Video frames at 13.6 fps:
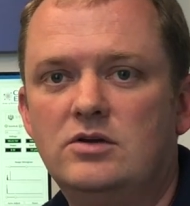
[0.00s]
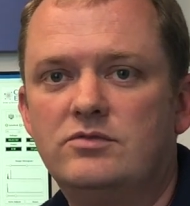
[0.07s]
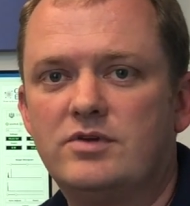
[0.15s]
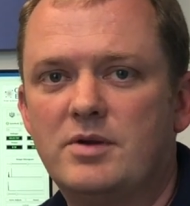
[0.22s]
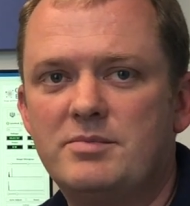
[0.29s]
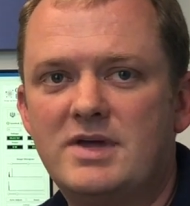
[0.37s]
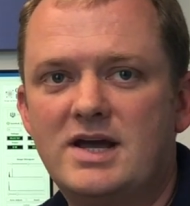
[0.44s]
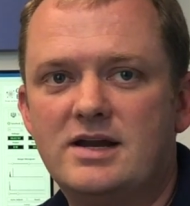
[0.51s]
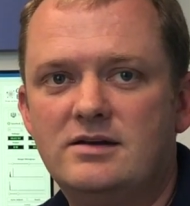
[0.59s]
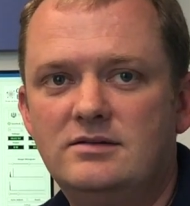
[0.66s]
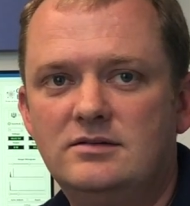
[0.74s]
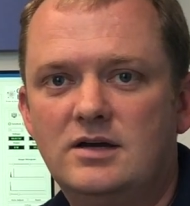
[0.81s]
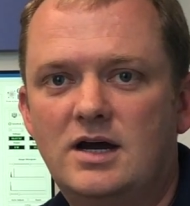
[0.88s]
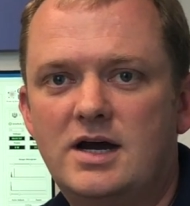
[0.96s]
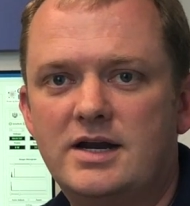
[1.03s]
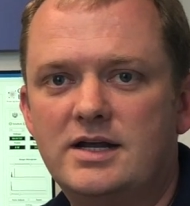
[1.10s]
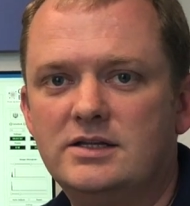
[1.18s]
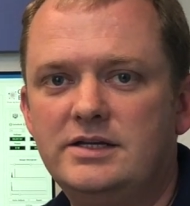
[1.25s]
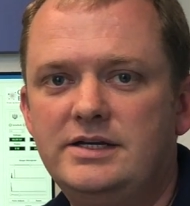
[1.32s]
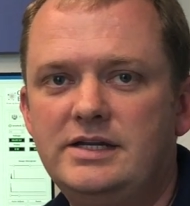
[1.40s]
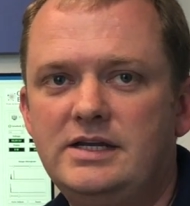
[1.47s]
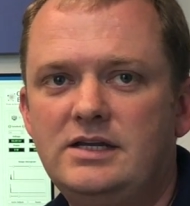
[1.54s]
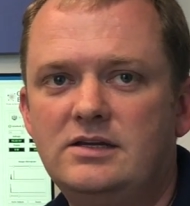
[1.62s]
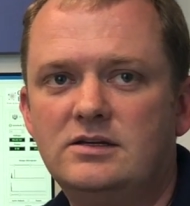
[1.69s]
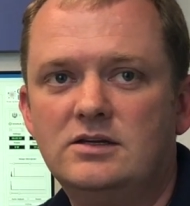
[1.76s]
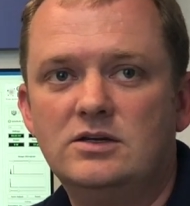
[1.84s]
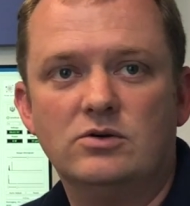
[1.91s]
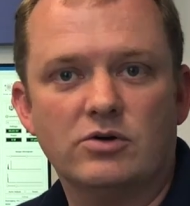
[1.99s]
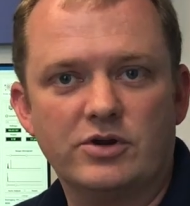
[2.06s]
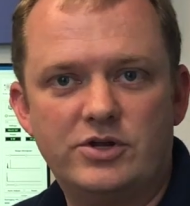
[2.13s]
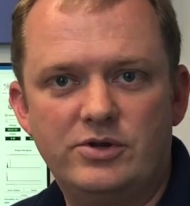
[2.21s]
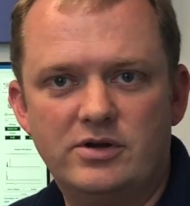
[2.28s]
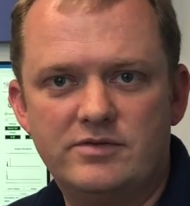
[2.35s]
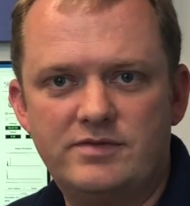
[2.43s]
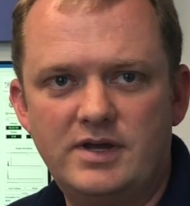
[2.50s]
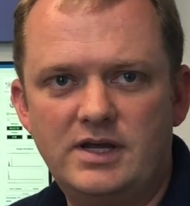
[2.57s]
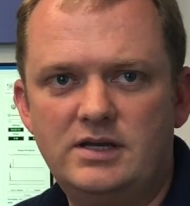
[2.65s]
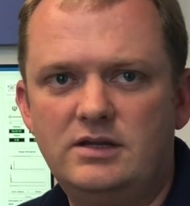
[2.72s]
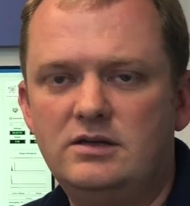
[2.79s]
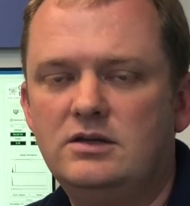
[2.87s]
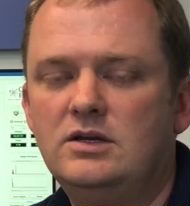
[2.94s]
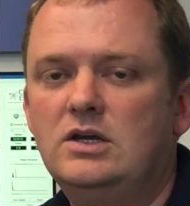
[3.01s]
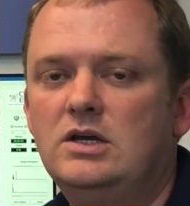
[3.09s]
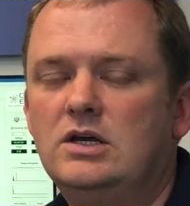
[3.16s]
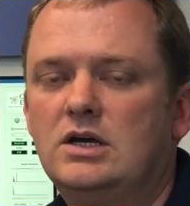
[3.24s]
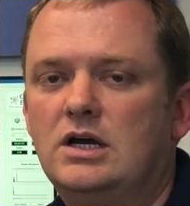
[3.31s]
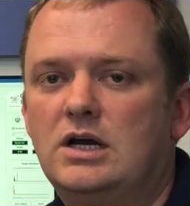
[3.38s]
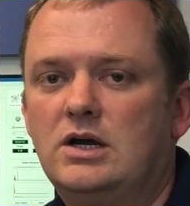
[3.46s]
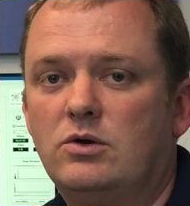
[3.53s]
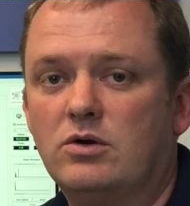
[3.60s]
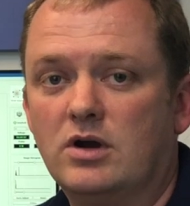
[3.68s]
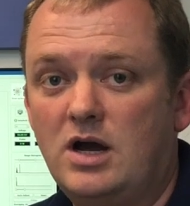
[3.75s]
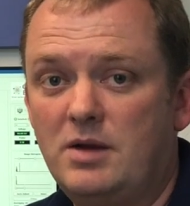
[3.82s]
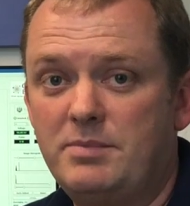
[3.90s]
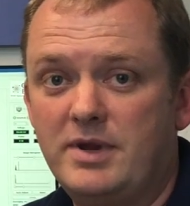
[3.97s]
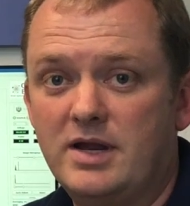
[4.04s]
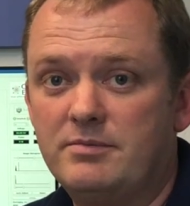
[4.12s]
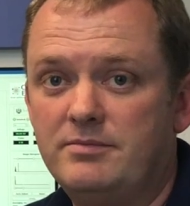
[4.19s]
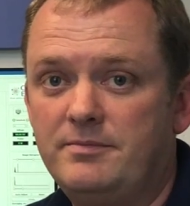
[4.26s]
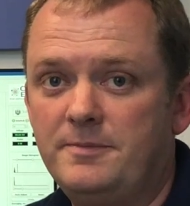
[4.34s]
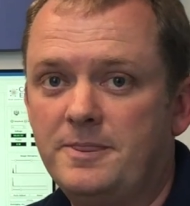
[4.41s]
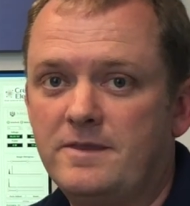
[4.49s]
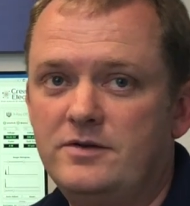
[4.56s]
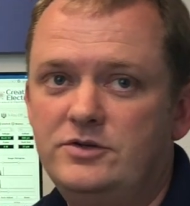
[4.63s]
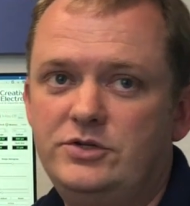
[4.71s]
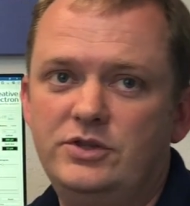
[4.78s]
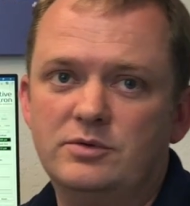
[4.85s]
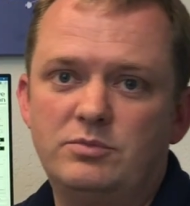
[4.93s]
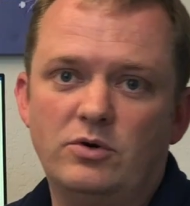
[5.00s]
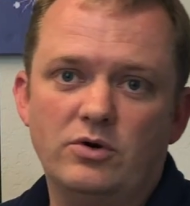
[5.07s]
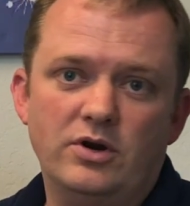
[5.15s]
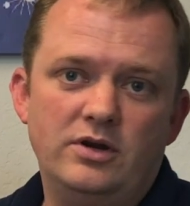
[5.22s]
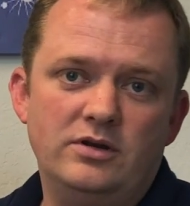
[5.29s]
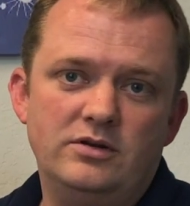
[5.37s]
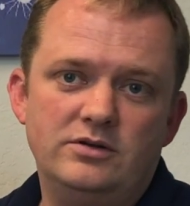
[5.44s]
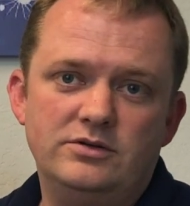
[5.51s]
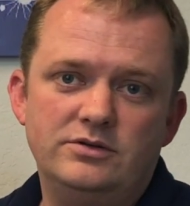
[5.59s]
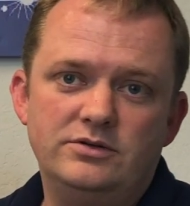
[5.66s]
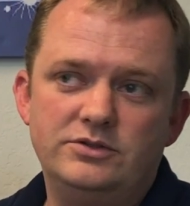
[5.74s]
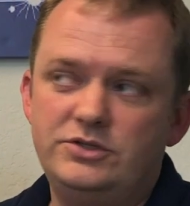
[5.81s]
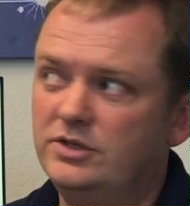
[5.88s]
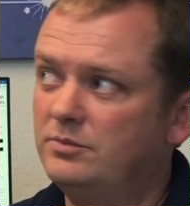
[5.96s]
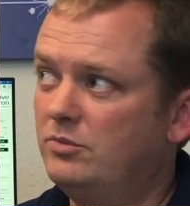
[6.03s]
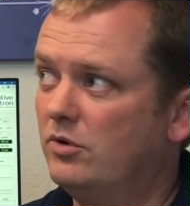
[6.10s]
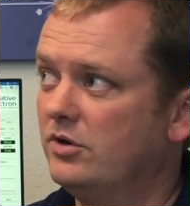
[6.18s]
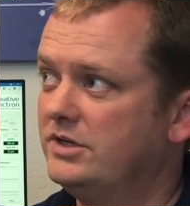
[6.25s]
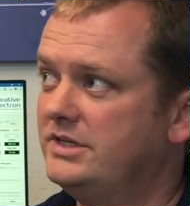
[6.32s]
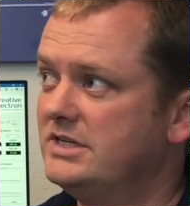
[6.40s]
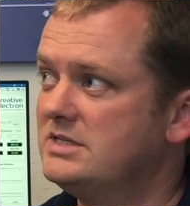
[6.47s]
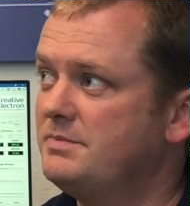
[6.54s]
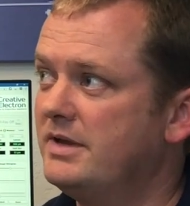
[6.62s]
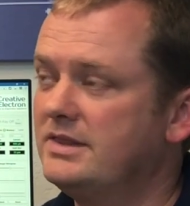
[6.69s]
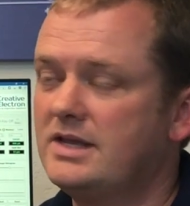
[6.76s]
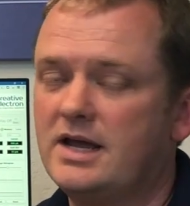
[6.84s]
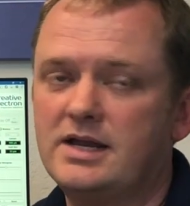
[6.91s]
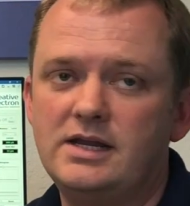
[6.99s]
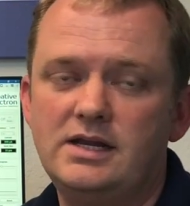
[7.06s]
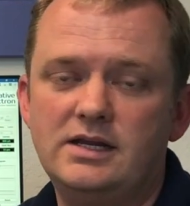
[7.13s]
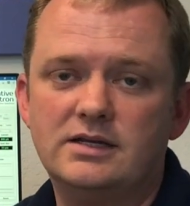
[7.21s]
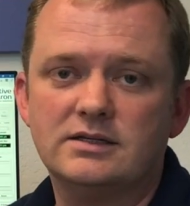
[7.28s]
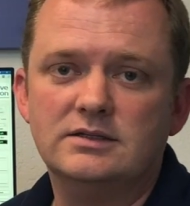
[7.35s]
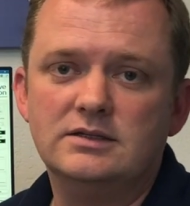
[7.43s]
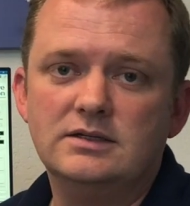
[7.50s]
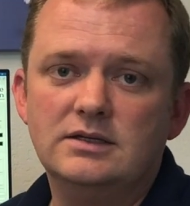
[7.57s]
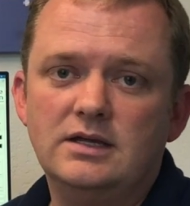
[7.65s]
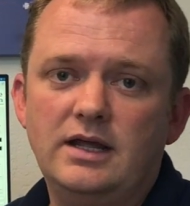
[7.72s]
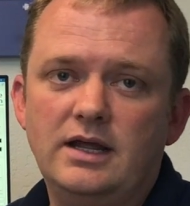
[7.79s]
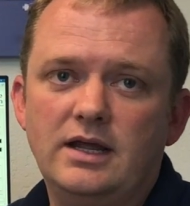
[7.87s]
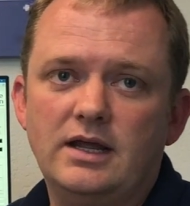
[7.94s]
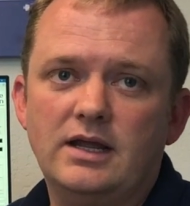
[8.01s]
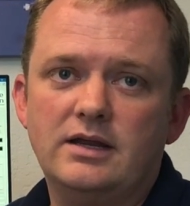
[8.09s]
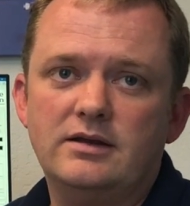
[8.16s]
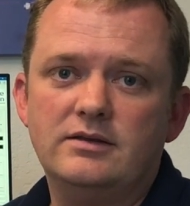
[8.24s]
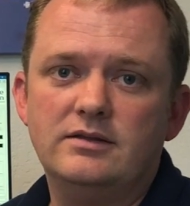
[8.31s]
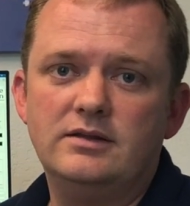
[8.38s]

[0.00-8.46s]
from that hot LED or QFN or op amp to the board to dissipate that heat. And